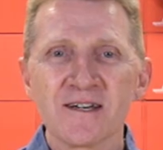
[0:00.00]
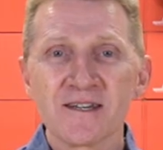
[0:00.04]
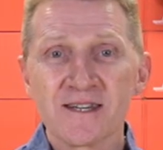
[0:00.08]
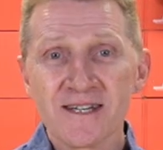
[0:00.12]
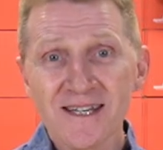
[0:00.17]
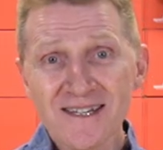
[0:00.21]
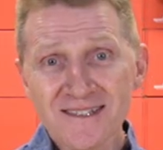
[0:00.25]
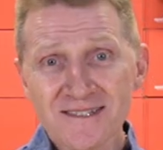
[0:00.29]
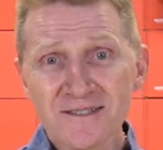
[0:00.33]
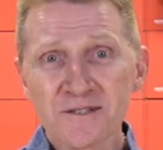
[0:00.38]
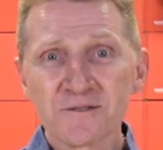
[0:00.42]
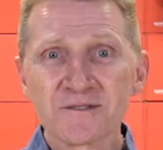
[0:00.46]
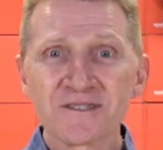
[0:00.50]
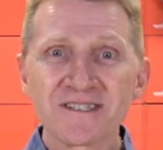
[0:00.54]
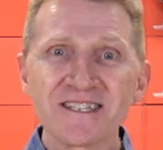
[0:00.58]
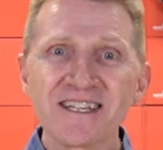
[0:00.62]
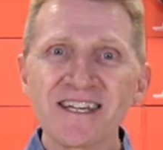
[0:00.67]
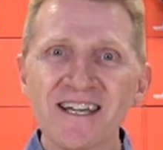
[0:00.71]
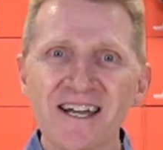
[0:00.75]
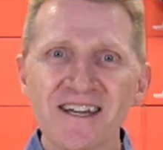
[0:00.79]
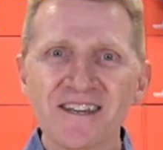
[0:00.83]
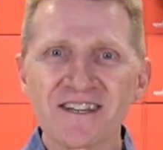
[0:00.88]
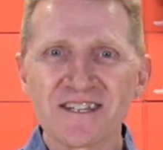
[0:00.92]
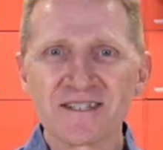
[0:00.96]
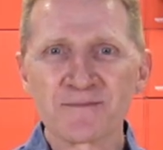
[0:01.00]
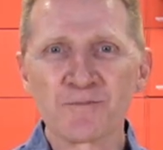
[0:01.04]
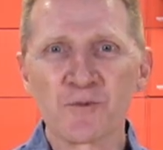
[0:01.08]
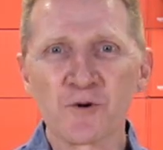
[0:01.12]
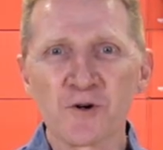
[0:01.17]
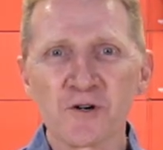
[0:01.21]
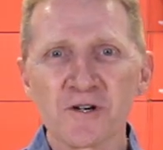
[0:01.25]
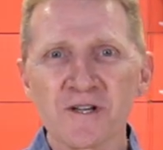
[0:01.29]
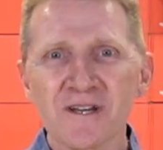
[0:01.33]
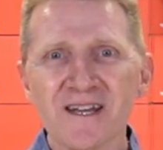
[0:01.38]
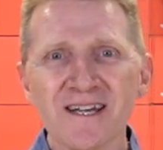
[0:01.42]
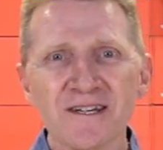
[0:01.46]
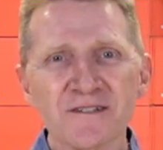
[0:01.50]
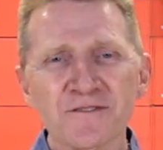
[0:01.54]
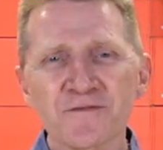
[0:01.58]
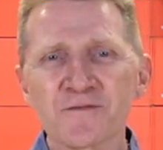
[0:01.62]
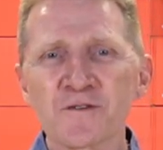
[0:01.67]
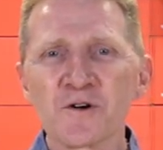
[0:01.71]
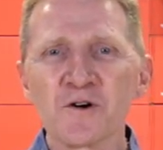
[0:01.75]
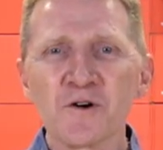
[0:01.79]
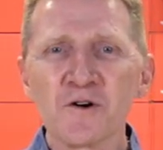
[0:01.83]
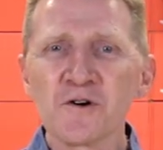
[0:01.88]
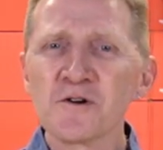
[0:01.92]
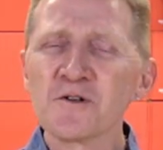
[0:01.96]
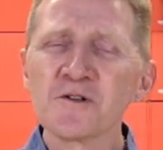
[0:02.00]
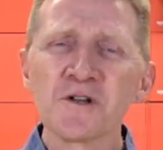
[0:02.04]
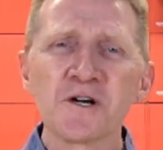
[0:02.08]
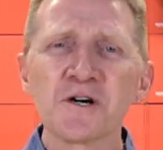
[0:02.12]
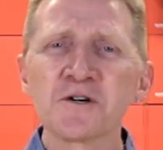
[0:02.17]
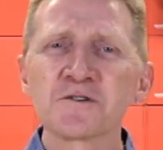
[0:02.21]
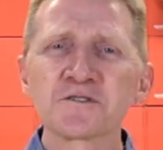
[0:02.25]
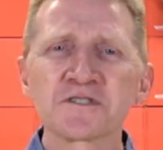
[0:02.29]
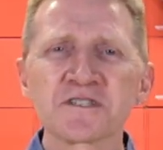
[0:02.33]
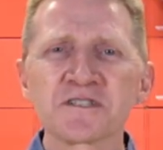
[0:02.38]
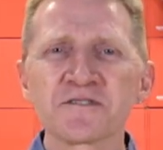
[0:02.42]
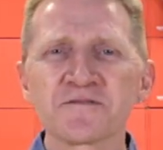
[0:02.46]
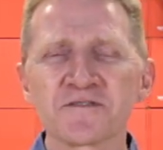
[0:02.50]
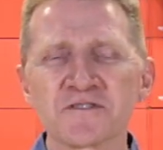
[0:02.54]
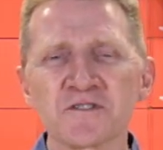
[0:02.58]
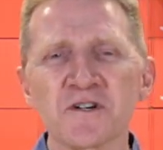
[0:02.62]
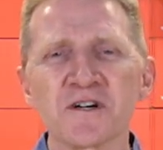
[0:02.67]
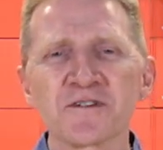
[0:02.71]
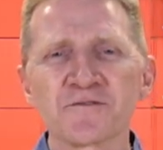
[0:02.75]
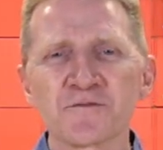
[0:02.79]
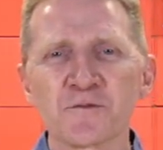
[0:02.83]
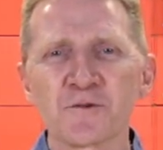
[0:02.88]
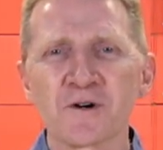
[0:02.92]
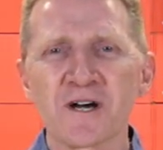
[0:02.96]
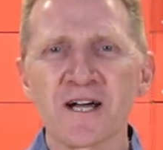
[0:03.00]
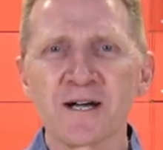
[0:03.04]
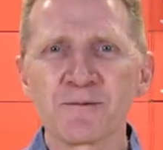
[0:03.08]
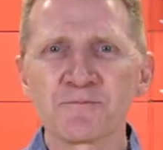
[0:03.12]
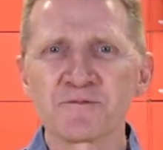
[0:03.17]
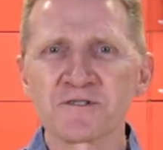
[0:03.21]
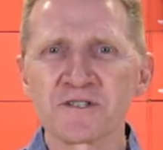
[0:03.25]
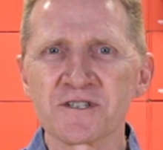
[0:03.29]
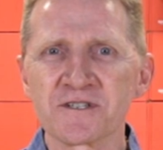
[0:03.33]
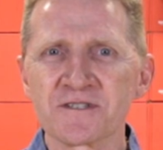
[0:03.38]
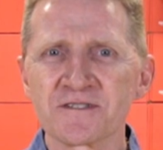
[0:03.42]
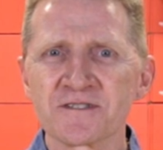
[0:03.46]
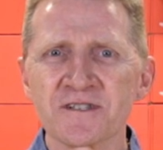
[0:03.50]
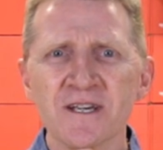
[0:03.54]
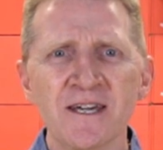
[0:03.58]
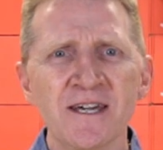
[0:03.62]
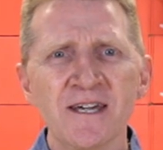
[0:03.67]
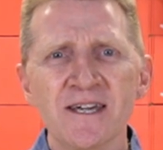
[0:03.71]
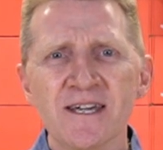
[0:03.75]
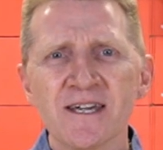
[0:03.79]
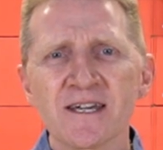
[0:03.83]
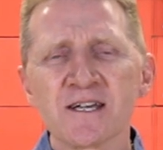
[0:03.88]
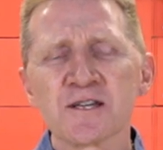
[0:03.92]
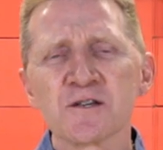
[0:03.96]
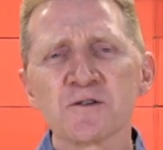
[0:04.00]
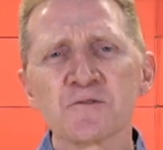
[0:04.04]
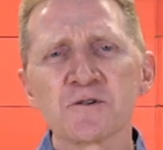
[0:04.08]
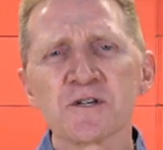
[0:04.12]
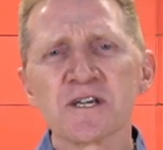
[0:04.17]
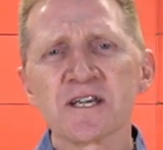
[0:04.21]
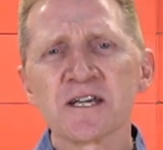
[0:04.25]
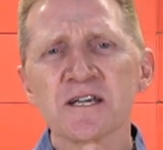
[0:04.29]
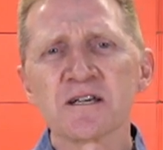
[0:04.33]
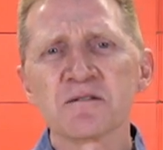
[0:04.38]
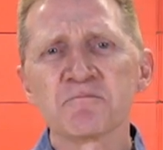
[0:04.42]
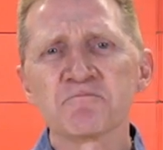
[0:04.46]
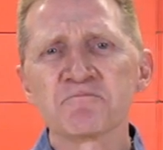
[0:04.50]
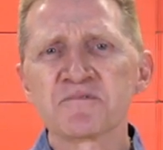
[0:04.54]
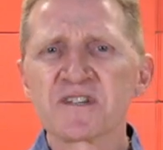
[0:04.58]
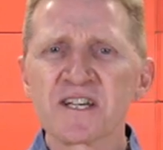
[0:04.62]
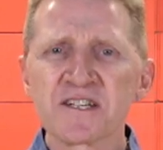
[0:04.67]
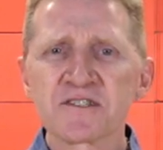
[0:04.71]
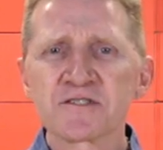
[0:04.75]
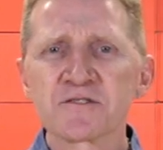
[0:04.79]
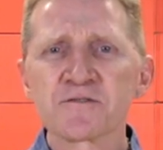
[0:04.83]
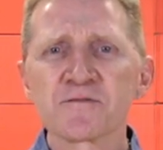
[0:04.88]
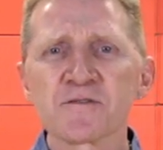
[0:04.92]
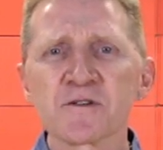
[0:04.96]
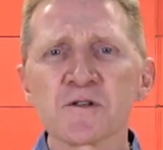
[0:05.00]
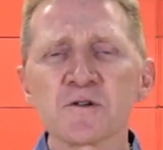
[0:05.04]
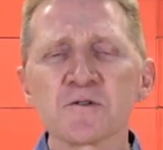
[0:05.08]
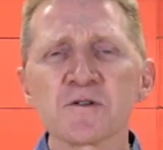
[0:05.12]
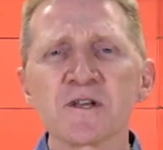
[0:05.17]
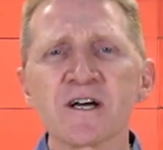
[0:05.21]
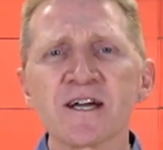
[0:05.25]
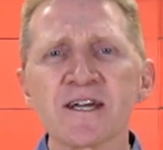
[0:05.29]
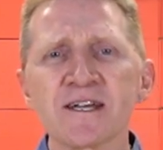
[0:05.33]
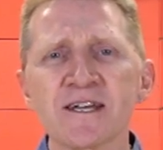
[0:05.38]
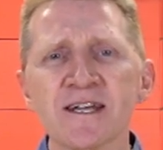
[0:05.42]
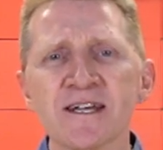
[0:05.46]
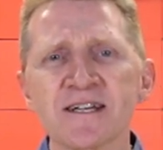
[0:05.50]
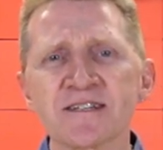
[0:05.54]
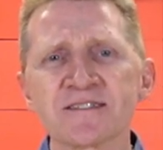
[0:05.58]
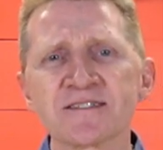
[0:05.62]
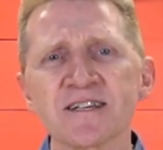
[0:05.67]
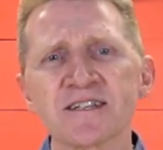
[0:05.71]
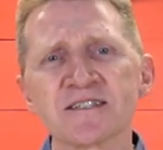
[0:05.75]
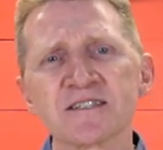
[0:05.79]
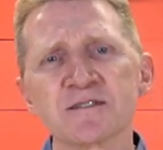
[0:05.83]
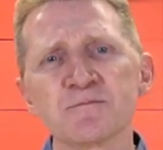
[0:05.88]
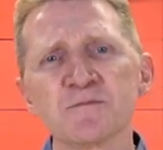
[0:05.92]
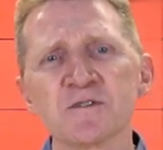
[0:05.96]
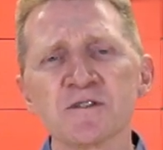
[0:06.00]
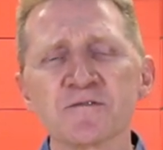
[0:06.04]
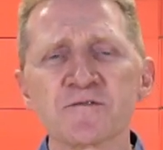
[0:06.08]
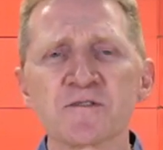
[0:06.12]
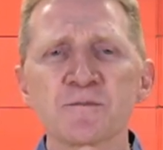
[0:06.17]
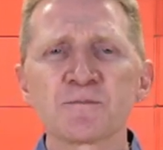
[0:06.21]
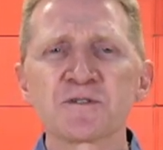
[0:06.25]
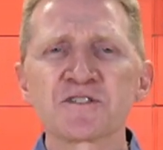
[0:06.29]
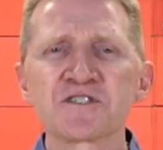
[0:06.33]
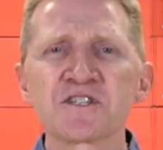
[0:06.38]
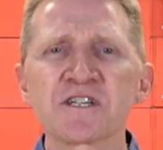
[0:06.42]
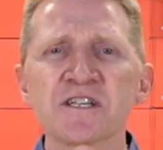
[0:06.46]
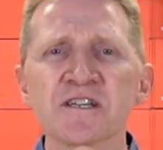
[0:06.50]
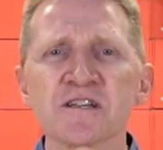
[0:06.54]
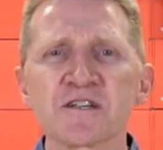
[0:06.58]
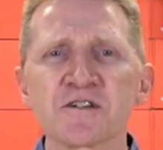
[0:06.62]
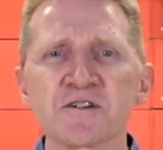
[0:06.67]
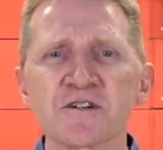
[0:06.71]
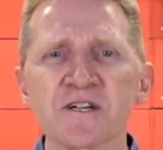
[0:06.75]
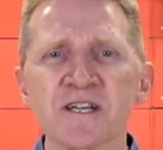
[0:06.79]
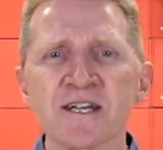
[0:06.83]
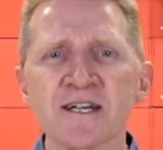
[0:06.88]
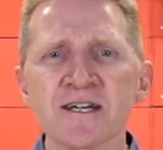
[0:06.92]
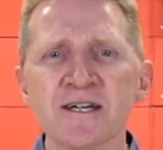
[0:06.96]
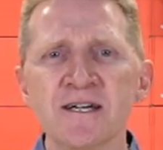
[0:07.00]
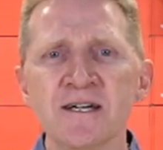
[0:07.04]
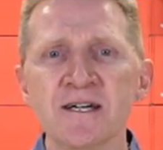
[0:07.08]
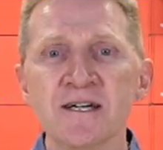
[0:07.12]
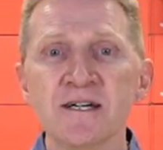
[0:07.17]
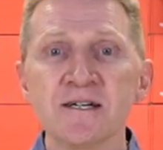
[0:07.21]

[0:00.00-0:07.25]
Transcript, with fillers: The SoC on this board allows for a whole host of software options, including TensorFlow Lite and SensiML for machine learning,